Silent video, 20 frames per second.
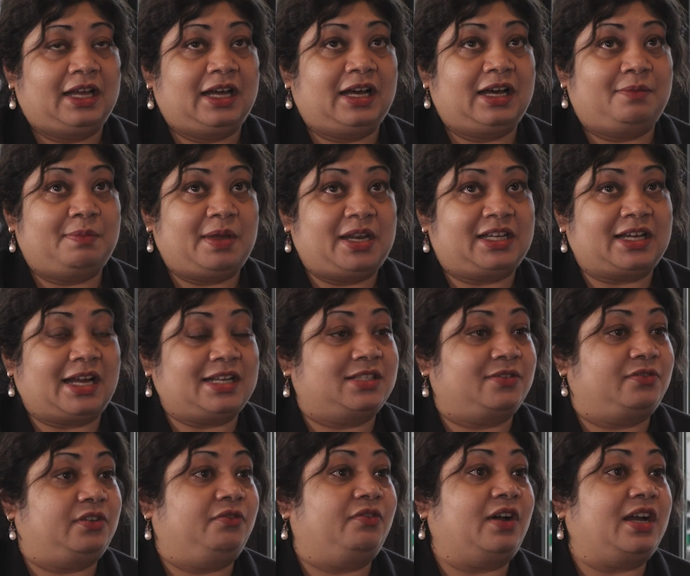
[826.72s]
uh, many kinds
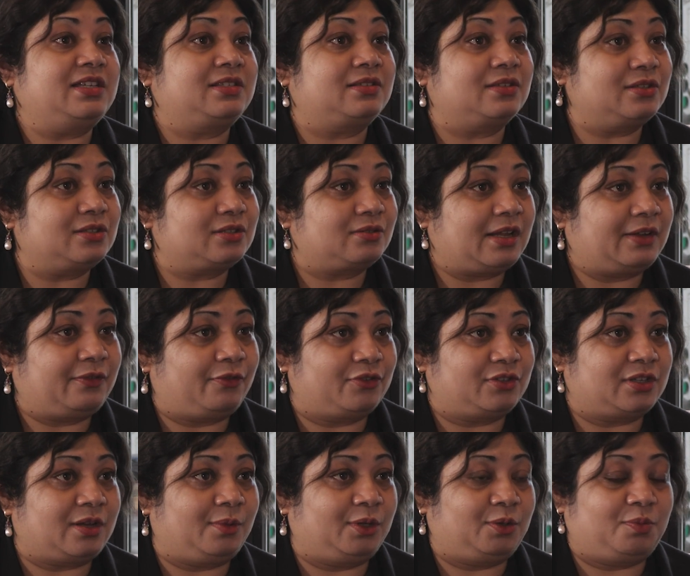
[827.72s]
of devices, like for
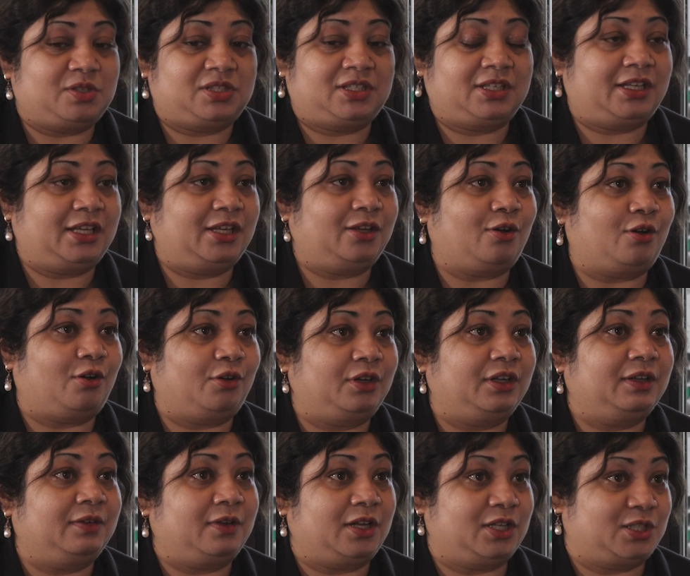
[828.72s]
example, it be sitting on
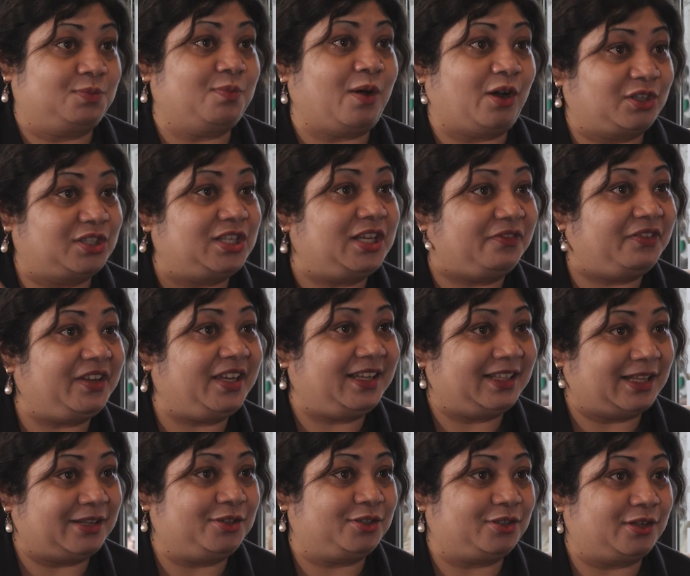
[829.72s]
a smart TV
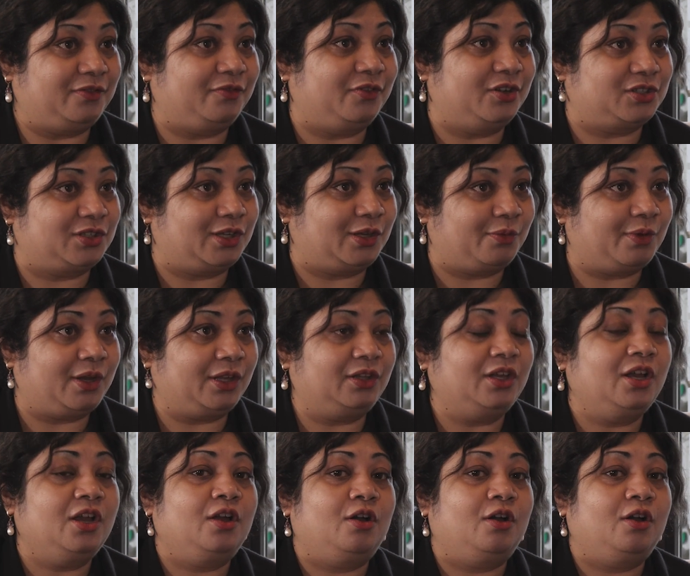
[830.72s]
that you're conversing with,